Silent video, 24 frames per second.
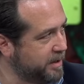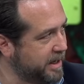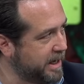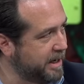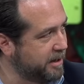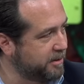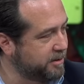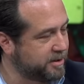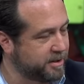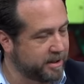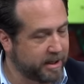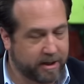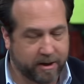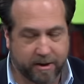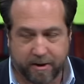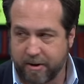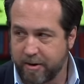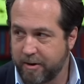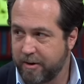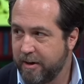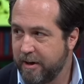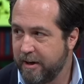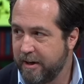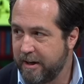now
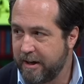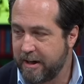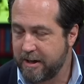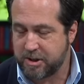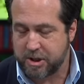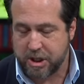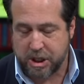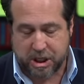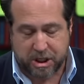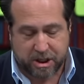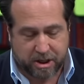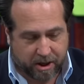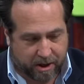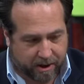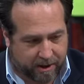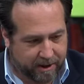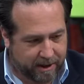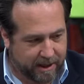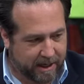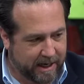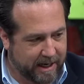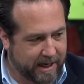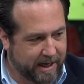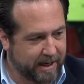senator. He's a young
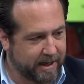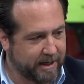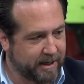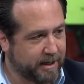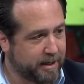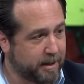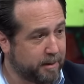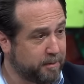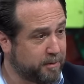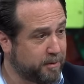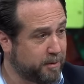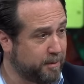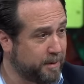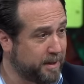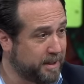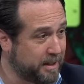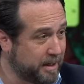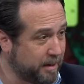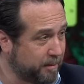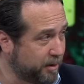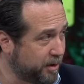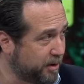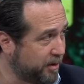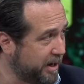guy. He comes from a
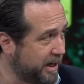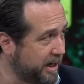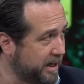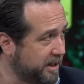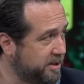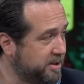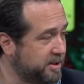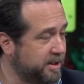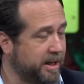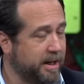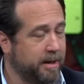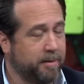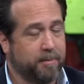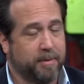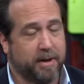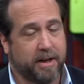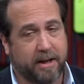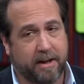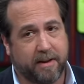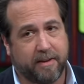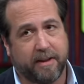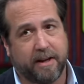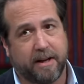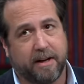Democratic state,
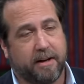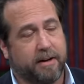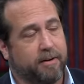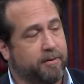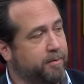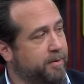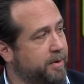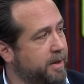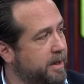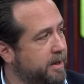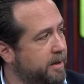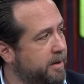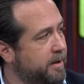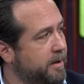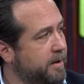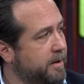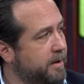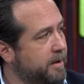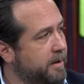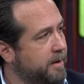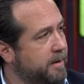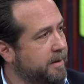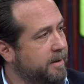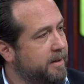meaning could help you win he,
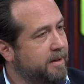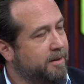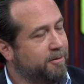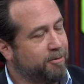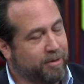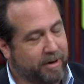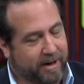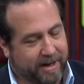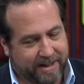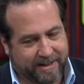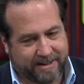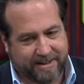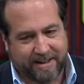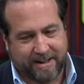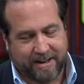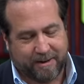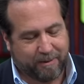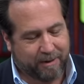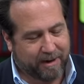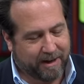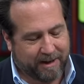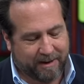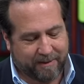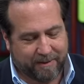Connecticut. Right.
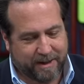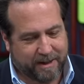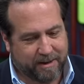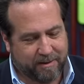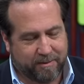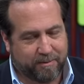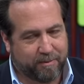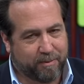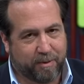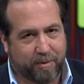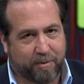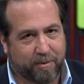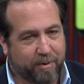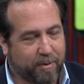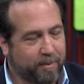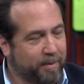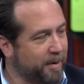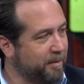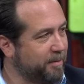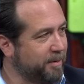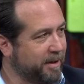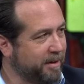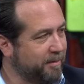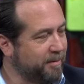Well, I mean,
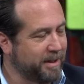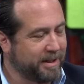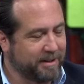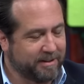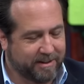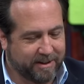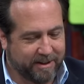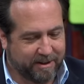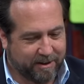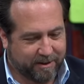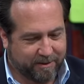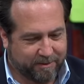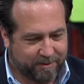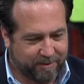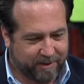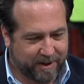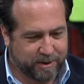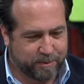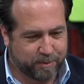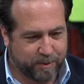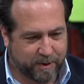Republican. I mean, you know, vice